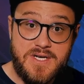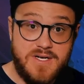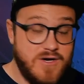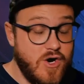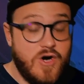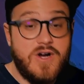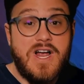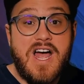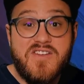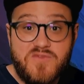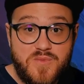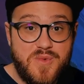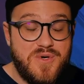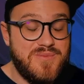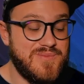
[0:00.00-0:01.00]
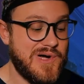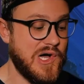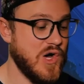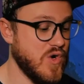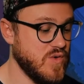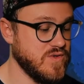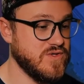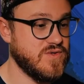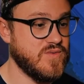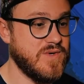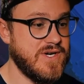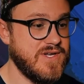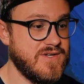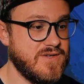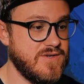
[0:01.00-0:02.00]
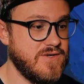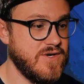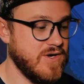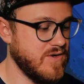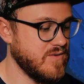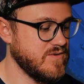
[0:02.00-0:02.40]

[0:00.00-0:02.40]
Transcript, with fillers: archivable posts ready to go.